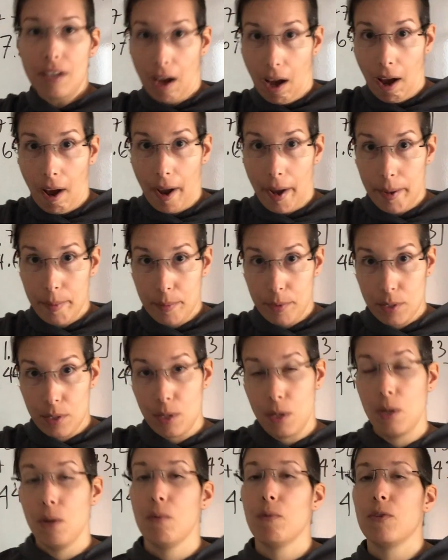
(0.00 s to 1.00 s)
times,
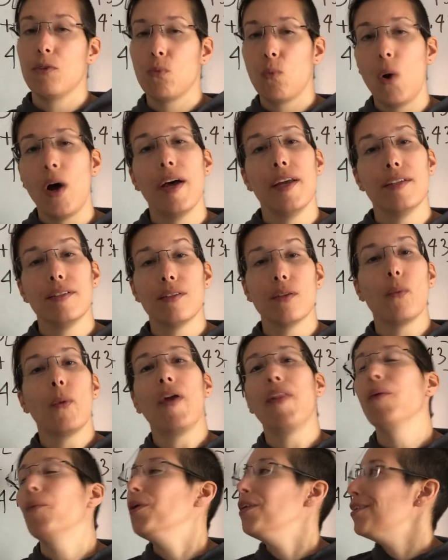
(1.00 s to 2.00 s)
which was the
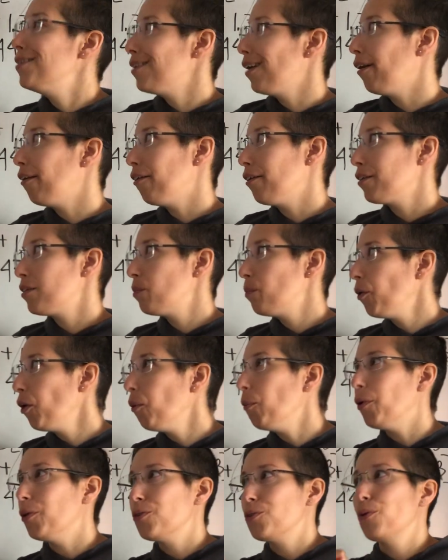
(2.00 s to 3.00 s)
way that we designed our
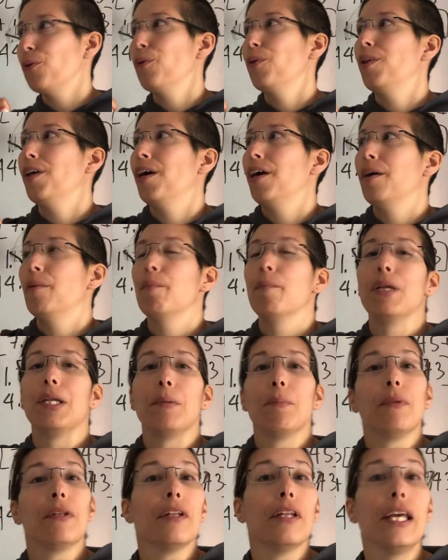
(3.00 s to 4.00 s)
experiment. So the
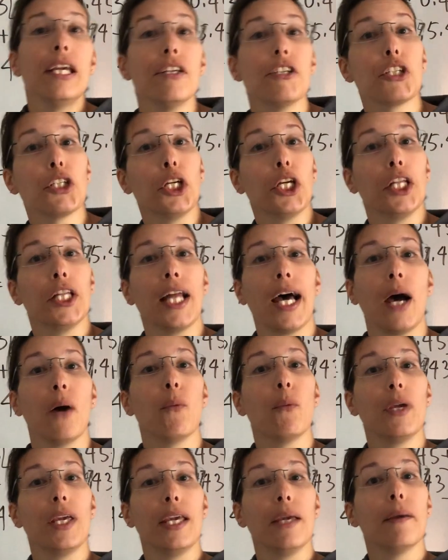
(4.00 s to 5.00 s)
manipulation that
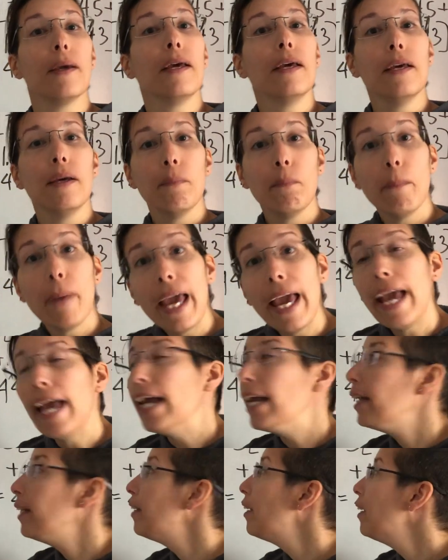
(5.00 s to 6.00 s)
we
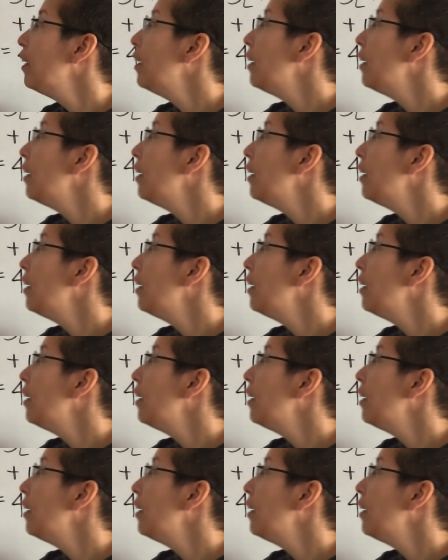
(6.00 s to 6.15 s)
made